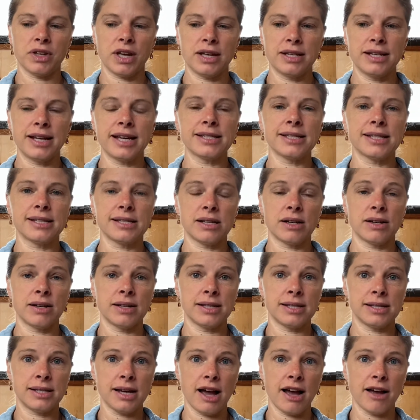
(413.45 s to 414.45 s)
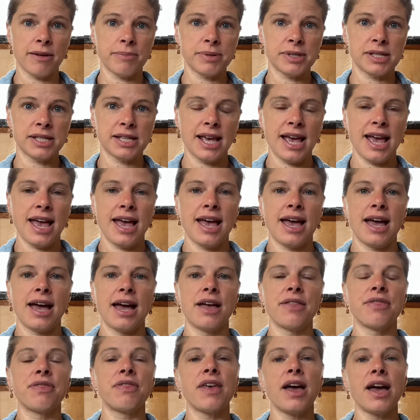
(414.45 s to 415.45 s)
necessary steps,
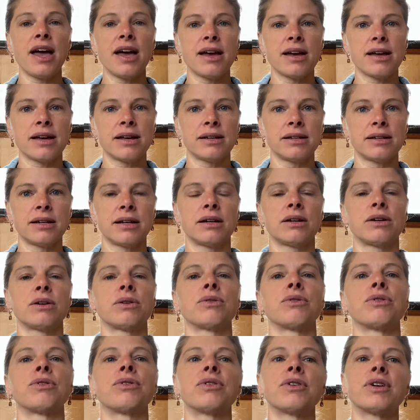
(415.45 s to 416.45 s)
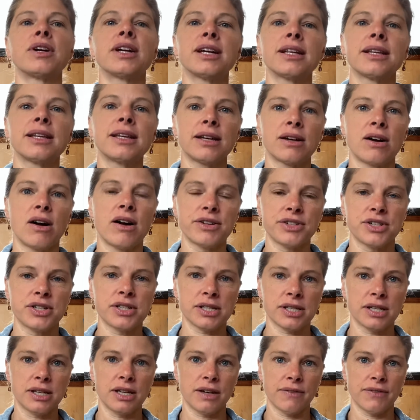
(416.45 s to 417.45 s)
and then really
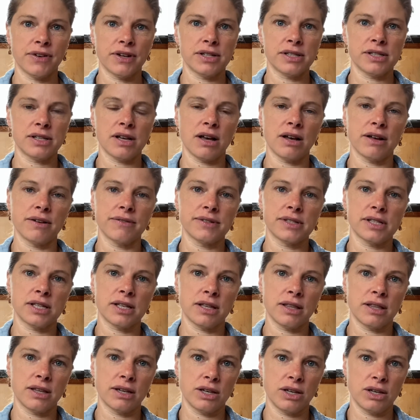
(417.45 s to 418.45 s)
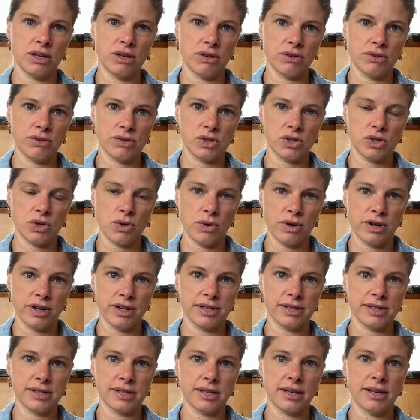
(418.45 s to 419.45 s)
consciously give ourselves the cues
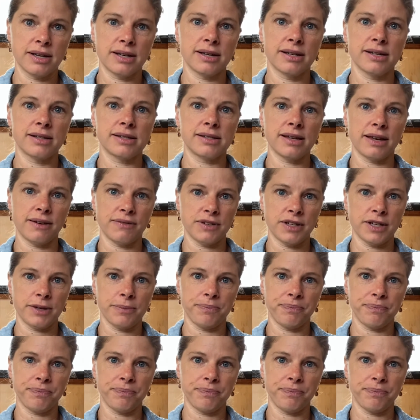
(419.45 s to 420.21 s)
towards safety.